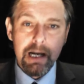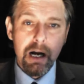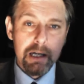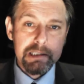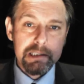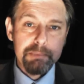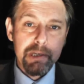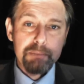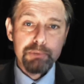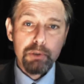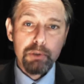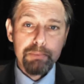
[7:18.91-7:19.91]
high-speed
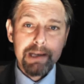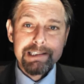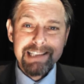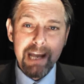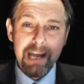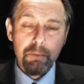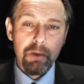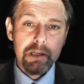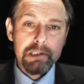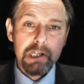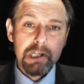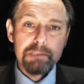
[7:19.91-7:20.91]
broadband
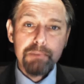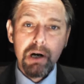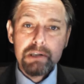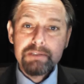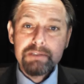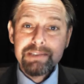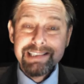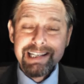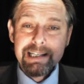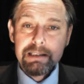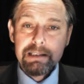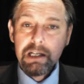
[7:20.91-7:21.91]
networks as part of a
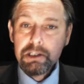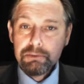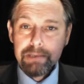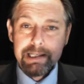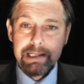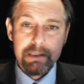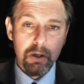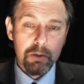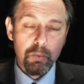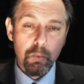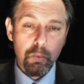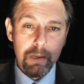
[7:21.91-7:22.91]
deal agreed
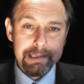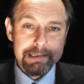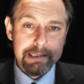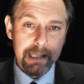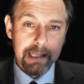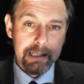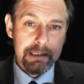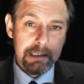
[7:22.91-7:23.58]
on Wednesday.